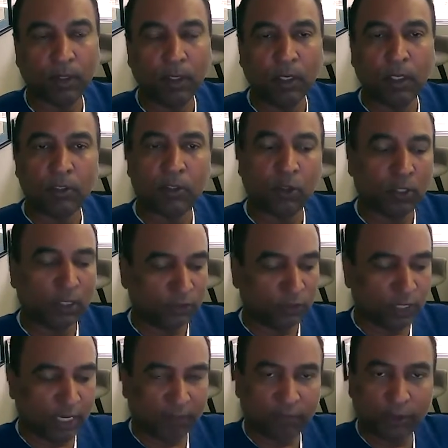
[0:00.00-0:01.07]
So let's
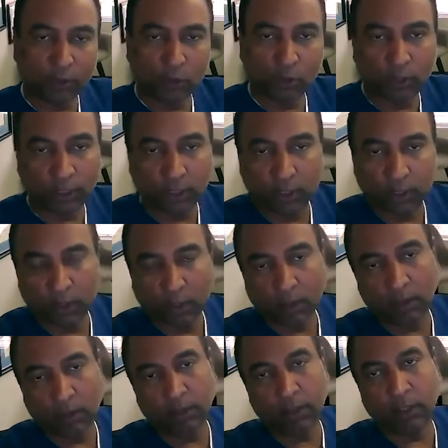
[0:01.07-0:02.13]
dive into the
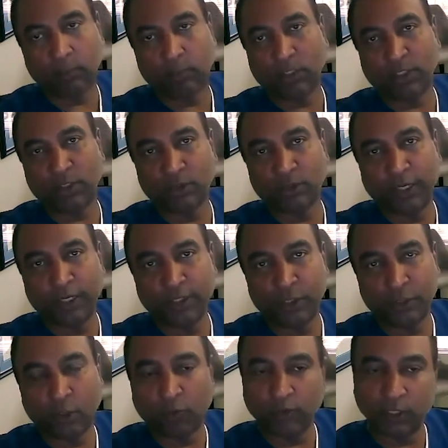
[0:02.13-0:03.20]
clinical
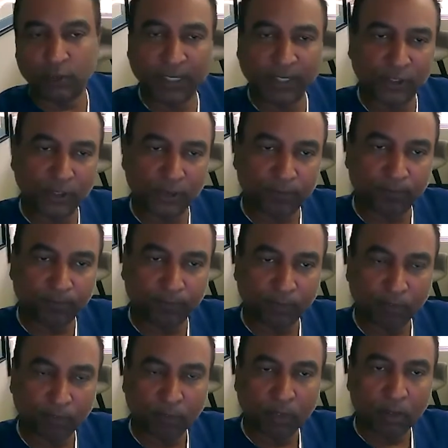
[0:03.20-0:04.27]
presentation of this patient.
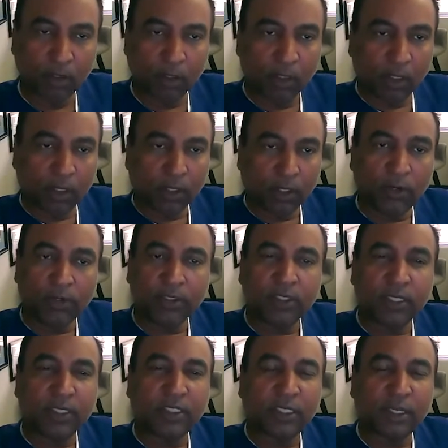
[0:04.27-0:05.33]
Here is
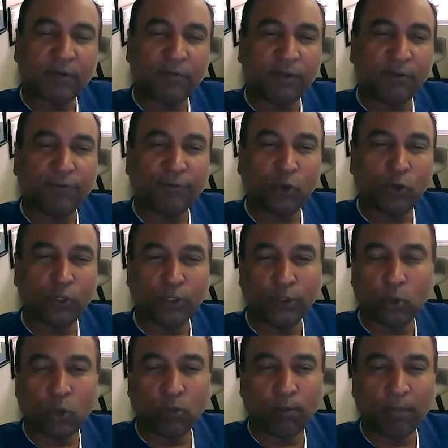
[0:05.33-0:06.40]
a
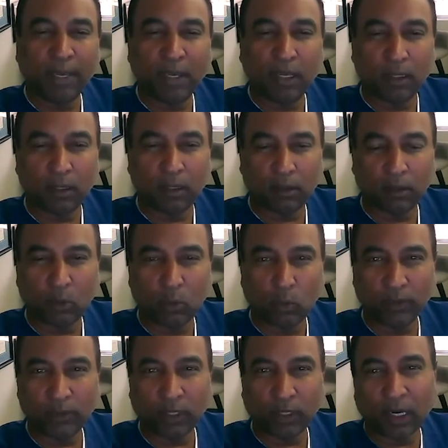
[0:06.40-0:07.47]
74-year-old male
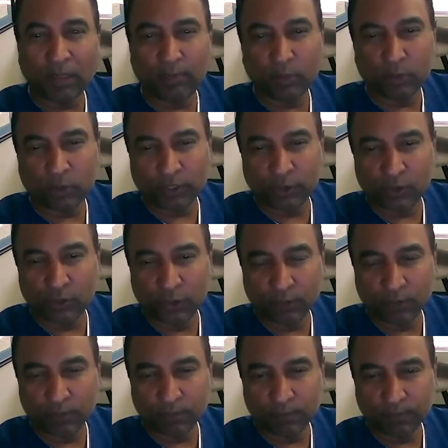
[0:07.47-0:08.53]
with
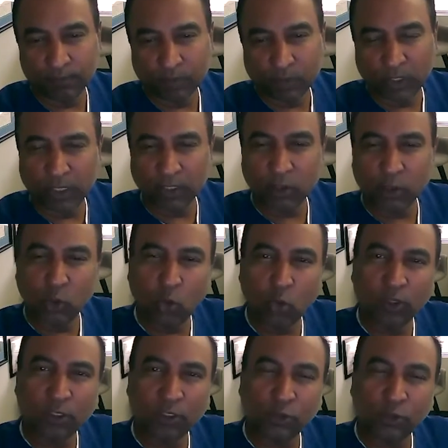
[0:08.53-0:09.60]
hypertension. He has
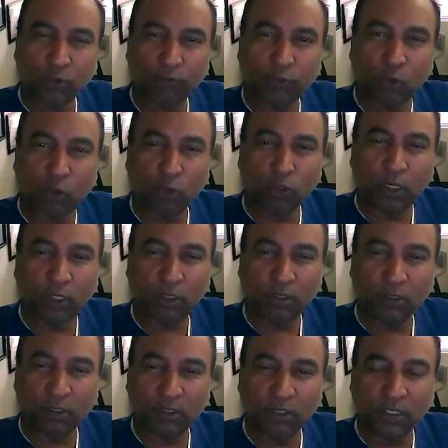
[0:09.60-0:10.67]
known history of coronary
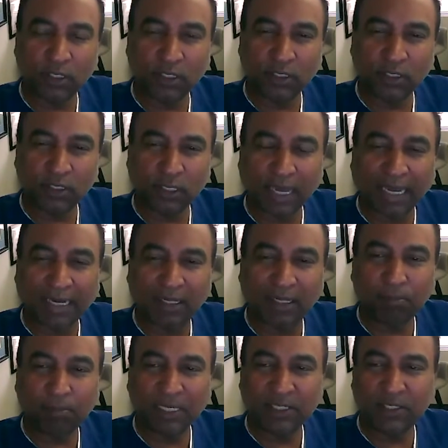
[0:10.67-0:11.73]
artery disease and had
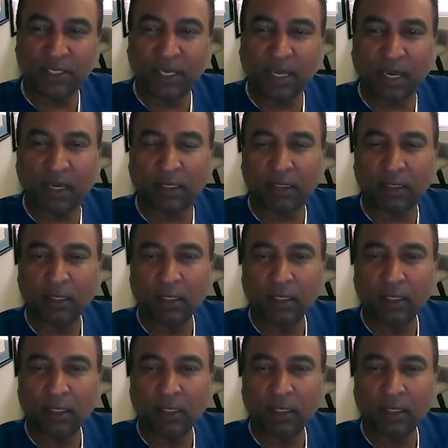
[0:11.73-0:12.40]
a PCI